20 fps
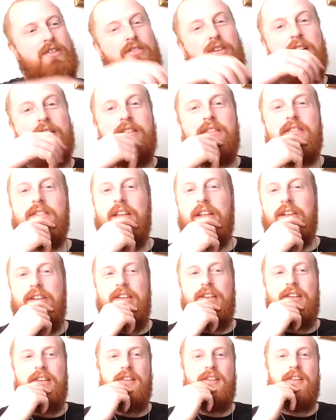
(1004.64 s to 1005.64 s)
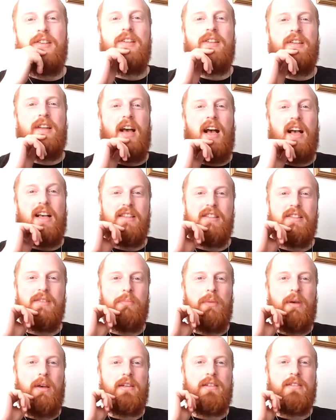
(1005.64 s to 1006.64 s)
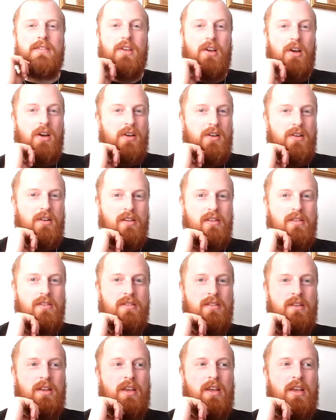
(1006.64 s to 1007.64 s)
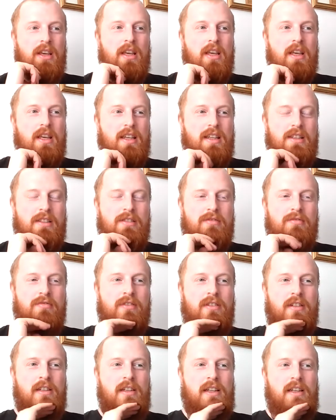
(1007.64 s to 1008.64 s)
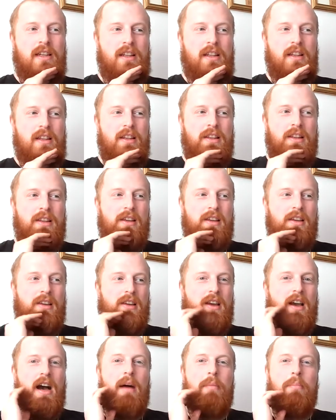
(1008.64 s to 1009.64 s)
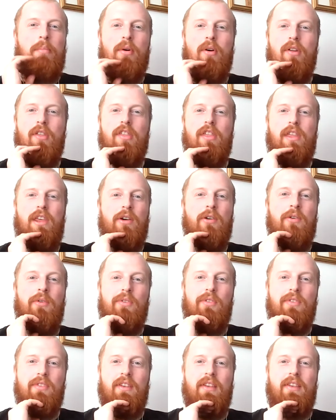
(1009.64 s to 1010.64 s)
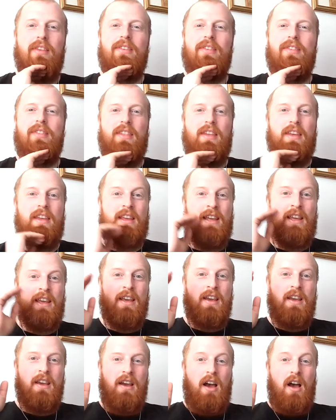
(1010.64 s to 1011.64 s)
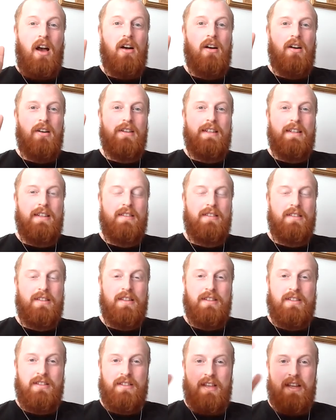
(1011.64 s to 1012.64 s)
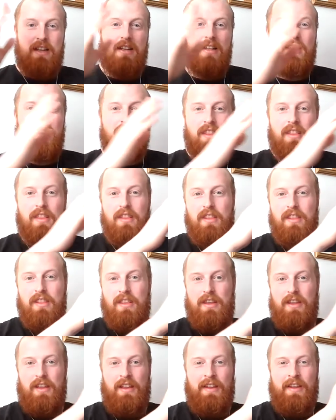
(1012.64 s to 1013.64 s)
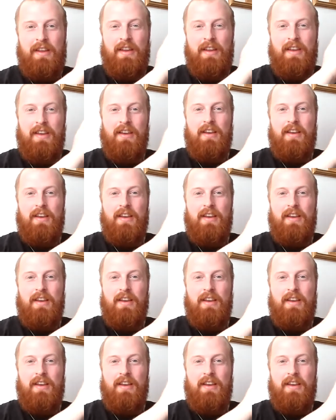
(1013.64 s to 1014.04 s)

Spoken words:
transcendent aspect to art is really the apotheosis, the height, the zenith, the